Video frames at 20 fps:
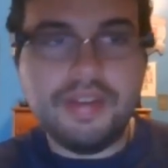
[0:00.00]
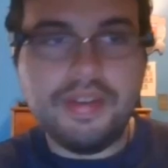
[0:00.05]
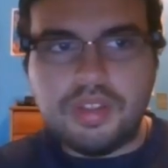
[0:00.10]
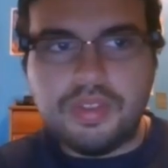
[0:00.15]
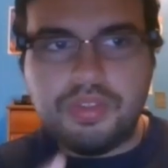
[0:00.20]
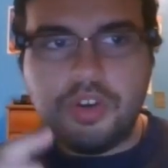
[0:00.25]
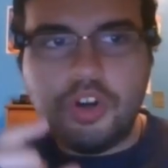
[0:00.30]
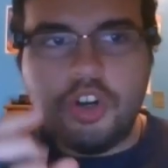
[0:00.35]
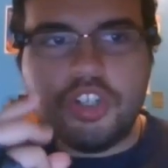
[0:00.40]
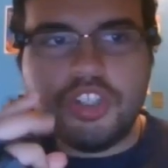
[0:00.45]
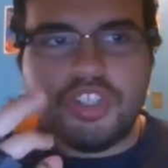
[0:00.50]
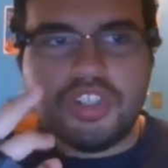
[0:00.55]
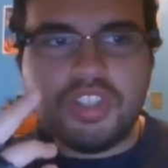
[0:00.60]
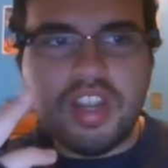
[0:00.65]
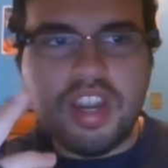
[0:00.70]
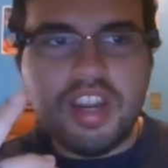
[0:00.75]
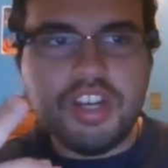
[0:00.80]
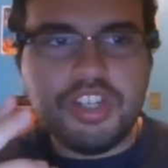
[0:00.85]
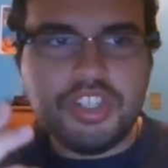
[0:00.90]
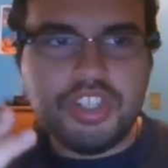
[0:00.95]
The third
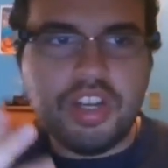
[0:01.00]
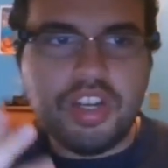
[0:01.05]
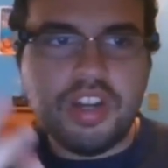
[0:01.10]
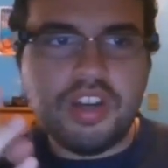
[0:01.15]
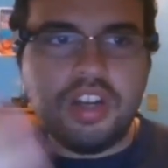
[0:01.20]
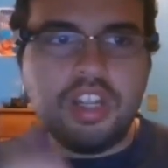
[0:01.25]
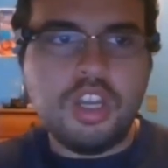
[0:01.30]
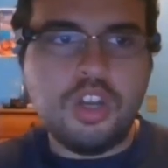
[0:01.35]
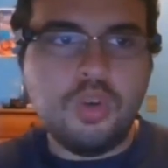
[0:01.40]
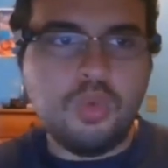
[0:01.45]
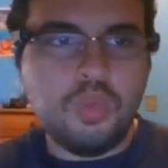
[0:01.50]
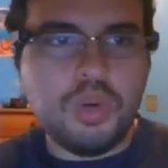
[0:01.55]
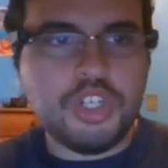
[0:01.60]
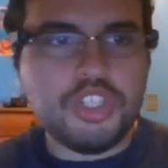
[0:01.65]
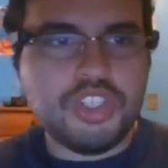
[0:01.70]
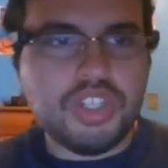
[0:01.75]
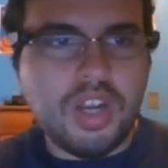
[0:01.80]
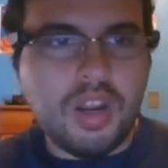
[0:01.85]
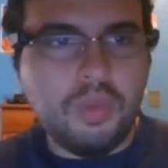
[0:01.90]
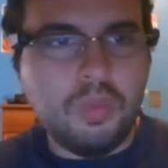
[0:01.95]
station,
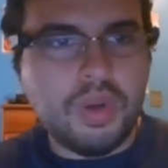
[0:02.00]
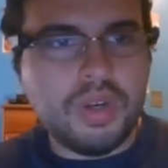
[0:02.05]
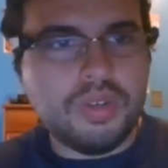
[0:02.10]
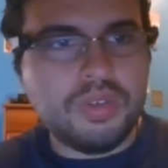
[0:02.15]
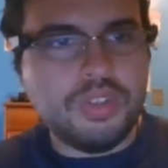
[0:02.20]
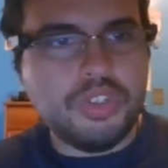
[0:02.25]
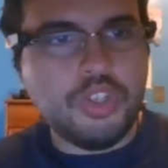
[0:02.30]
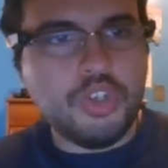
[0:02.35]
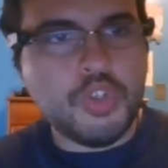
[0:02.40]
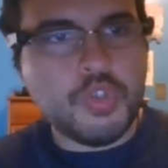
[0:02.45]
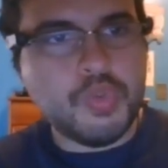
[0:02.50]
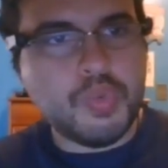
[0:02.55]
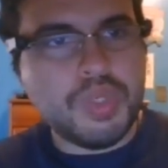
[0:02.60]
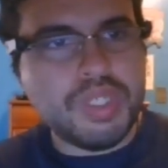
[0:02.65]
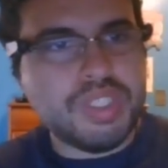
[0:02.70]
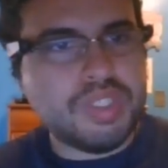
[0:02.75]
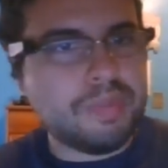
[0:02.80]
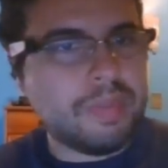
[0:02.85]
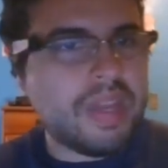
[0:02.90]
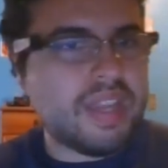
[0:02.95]
which I would
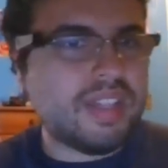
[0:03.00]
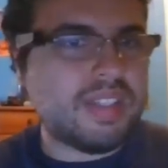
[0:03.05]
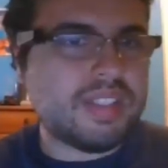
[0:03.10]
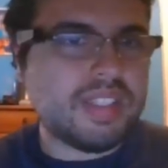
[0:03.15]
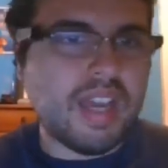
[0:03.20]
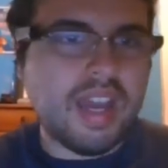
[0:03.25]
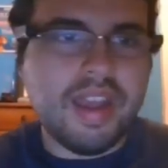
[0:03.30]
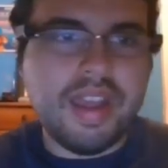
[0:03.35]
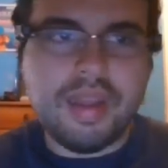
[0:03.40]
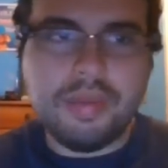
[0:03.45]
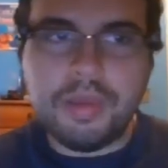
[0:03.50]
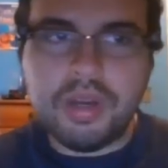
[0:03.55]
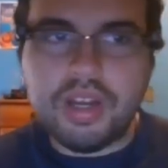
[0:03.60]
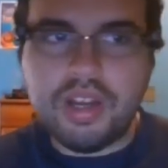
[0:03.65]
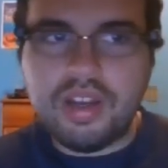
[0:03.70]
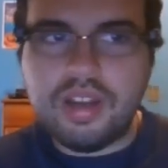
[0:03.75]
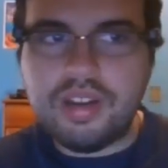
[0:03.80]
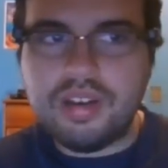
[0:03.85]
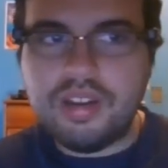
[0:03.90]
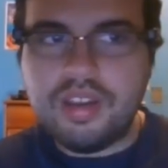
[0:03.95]
usually spend time
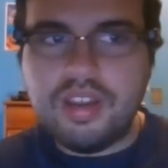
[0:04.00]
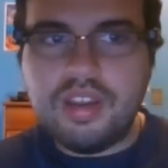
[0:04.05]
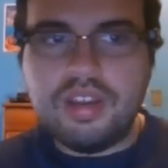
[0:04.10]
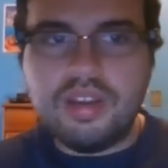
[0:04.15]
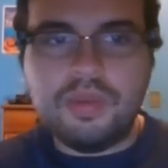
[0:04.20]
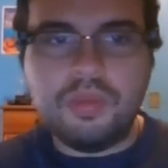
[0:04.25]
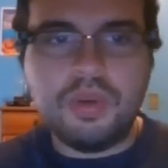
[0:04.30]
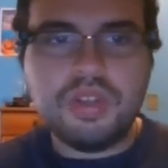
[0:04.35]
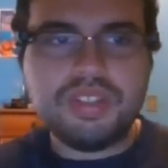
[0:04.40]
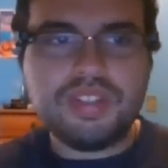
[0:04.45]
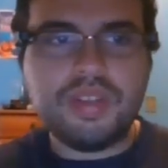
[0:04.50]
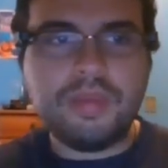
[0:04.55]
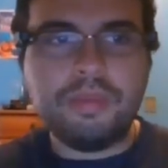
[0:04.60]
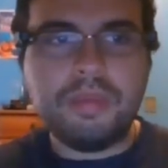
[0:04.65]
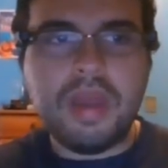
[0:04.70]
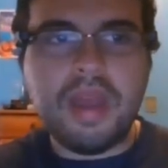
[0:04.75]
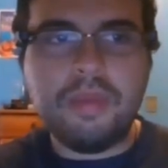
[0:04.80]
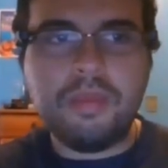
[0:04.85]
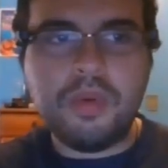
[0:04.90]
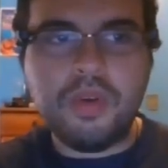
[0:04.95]
on, was the
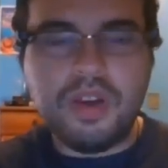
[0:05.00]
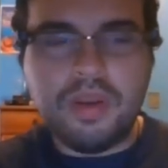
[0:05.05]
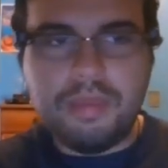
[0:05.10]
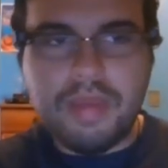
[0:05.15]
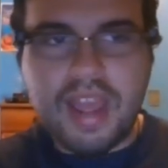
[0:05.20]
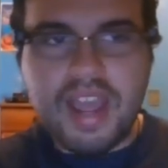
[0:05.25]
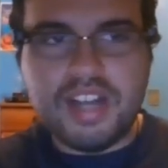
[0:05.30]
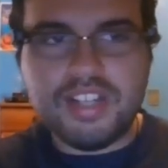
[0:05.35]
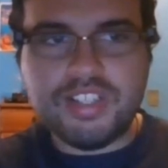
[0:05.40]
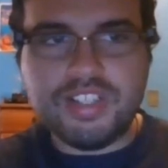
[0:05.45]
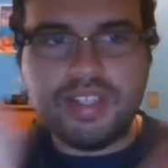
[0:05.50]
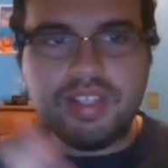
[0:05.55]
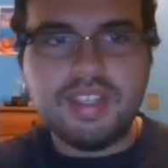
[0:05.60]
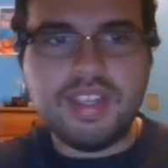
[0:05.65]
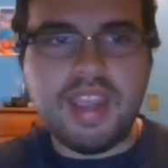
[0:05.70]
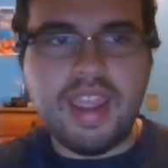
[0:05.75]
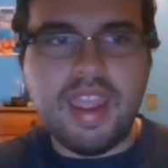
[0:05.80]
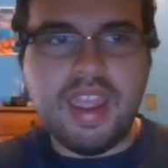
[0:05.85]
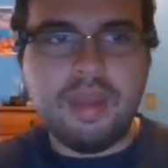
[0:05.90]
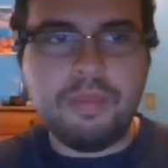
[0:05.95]
memory
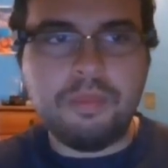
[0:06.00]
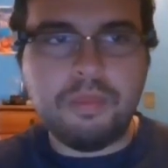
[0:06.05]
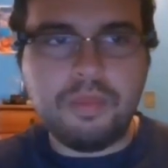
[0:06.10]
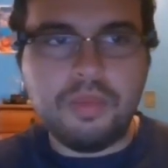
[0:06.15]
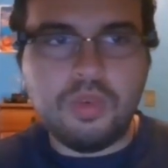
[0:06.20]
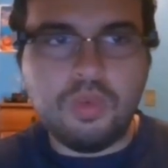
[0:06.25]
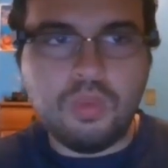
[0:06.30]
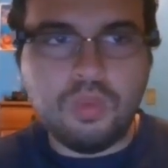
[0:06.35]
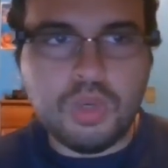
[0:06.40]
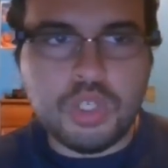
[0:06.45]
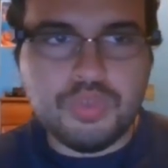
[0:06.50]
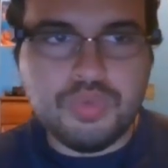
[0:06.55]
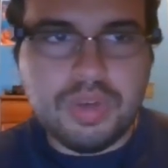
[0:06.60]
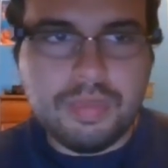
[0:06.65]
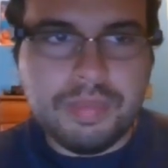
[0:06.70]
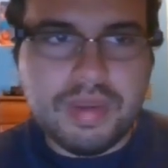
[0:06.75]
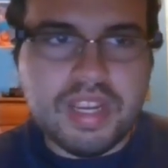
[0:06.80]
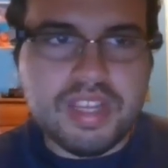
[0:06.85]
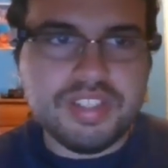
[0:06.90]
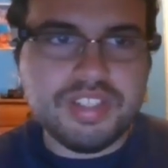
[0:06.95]
matching game, which
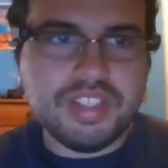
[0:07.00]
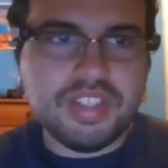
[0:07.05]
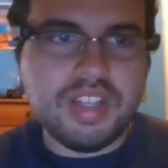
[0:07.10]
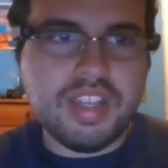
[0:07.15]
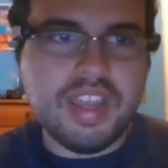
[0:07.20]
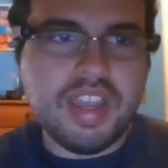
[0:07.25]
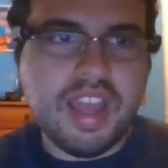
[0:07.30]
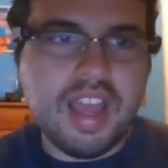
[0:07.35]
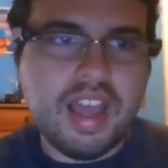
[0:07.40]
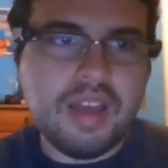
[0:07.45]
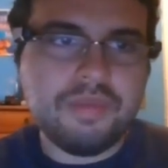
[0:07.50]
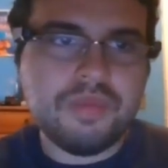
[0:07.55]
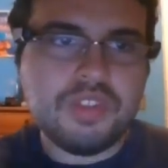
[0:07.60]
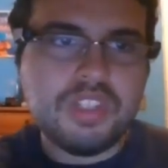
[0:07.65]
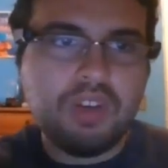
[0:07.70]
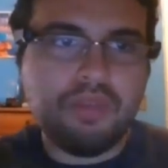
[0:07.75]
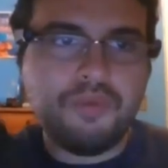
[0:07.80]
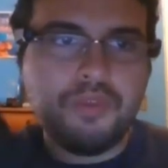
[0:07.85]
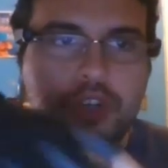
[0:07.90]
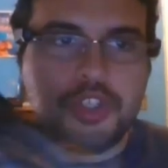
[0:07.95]
we basically have
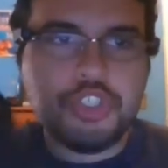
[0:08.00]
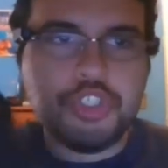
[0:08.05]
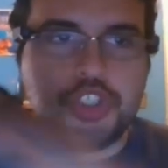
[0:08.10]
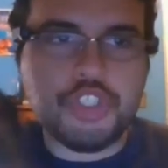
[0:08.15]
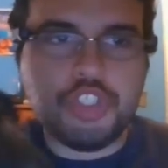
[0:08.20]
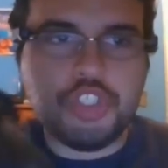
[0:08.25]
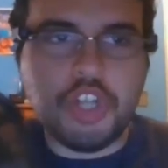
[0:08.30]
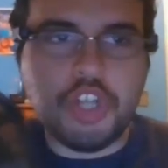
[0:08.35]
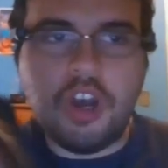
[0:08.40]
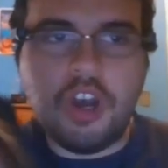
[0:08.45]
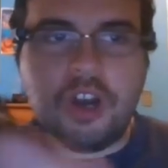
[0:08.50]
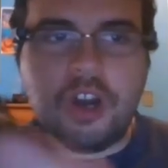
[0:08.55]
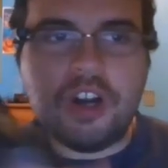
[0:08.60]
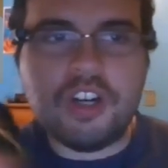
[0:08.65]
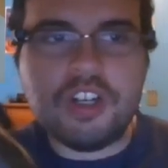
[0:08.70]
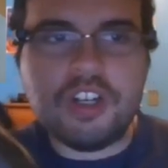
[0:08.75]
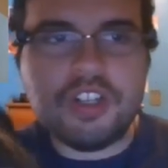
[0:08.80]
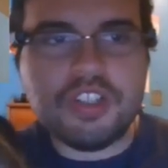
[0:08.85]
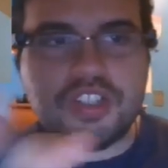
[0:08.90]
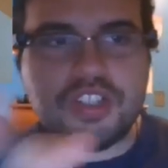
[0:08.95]
different
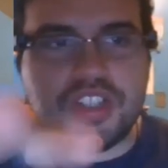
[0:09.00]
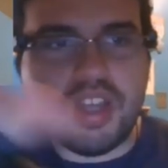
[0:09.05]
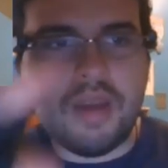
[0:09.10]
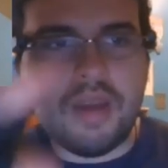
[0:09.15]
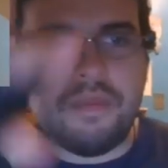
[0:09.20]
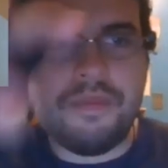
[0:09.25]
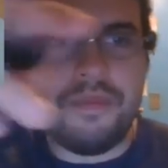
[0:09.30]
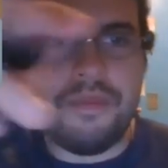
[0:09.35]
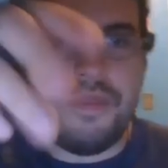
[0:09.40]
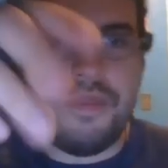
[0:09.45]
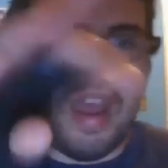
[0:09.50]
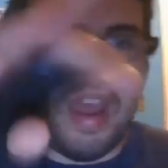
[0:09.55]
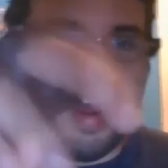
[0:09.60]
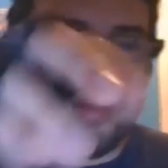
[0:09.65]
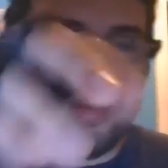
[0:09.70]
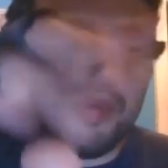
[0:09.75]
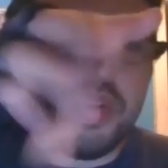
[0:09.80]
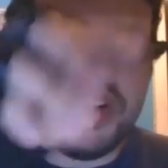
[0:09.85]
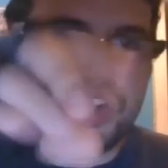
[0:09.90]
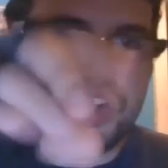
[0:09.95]
jars of
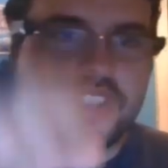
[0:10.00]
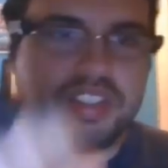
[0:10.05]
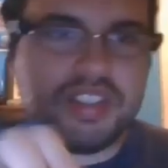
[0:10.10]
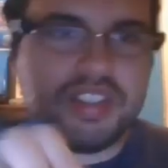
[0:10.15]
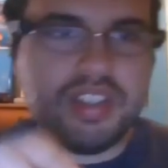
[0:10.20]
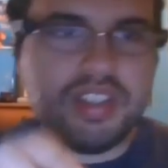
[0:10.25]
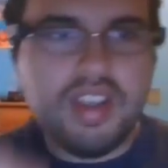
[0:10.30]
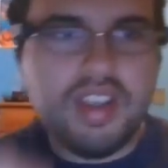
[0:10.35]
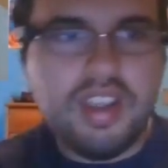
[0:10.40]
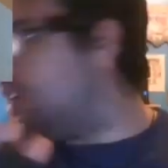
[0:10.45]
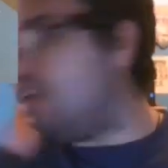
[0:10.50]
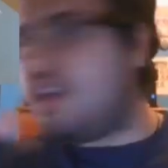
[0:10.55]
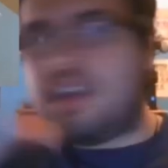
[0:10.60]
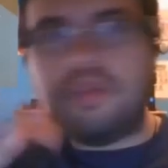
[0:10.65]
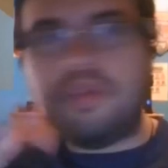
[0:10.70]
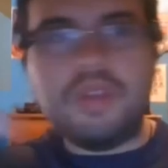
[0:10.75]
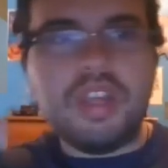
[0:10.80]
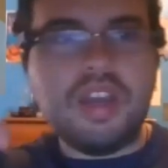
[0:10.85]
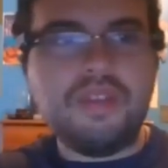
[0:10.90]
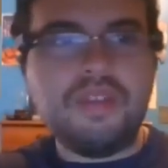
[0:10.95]
fabrics,
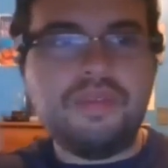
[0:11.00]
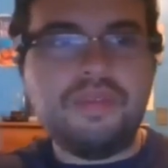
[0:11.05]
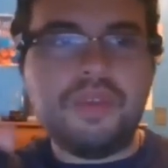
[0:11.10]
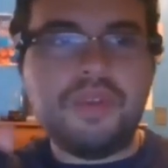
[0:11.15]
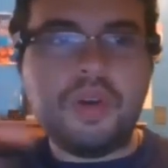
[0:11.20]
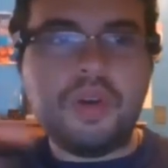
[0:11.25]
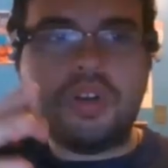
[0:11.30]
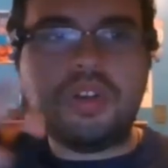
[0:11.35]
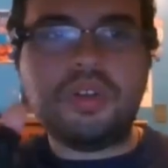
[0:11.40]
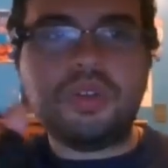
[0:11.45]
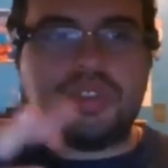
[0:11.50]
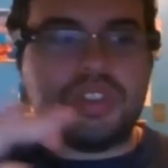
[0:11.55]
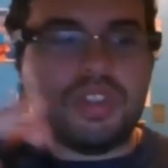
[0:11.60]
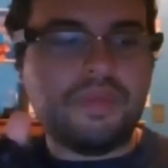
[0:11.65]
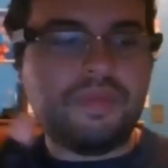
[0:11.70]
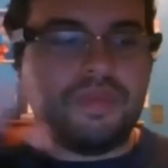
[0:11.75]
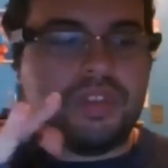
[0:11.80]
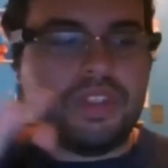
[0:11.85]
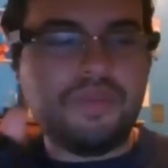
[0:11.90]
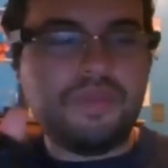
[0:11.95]
and we have photos
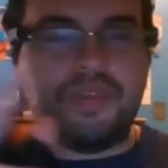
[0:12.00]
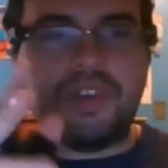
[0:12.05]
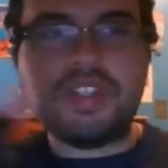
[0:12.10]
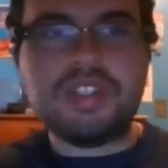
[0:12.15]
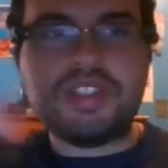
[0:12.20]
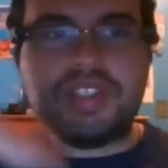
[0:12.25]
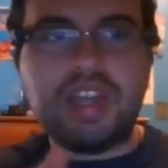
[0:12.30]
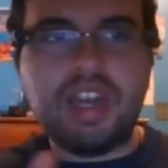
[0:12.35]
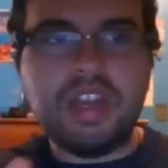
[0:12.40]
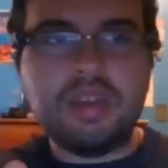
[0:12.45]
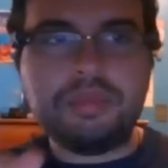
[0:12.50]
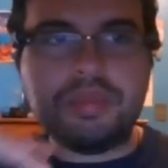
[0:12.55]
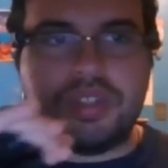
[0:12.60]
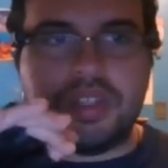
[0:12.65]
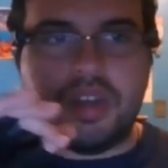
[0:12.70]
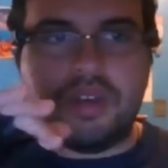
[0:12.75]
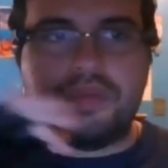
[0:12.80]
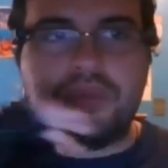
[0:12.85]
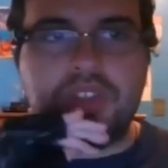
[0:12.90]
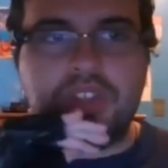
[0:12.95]
of different types
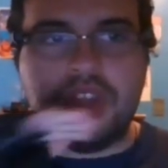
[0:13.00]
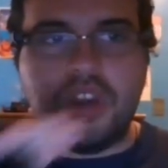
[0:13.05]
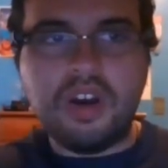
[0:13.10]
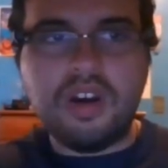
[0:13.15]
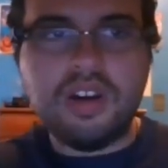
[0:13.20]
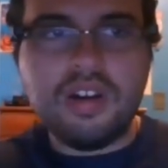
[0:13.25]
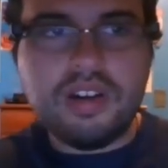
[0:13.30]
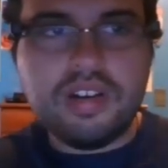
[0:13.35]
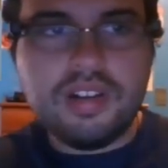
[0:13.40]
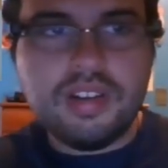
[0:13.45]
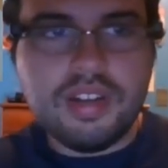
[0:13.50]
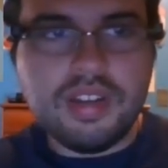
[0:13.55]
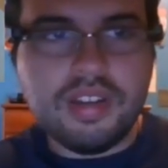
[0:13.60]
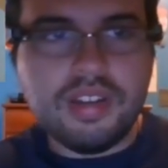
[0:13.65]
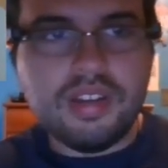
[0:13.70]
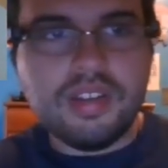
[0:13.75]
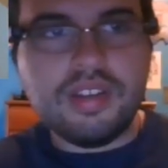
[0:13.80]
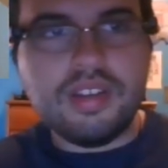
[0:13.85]
of yarn,